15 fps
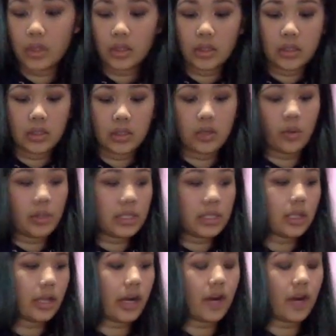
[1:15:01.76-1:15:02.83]
So I want to
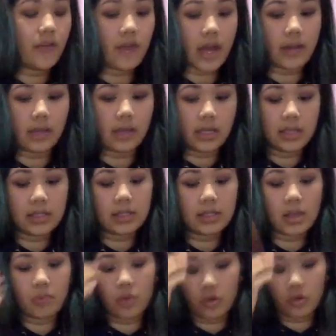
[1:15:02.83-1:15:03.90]
clarify these
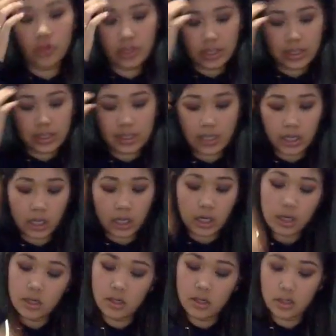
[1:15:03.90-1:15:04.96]
emotions
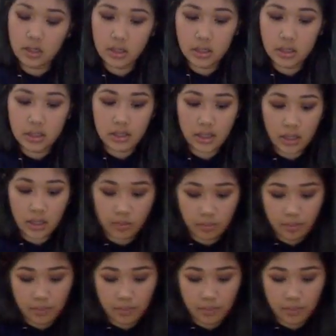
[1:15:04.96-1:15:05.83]
here to get a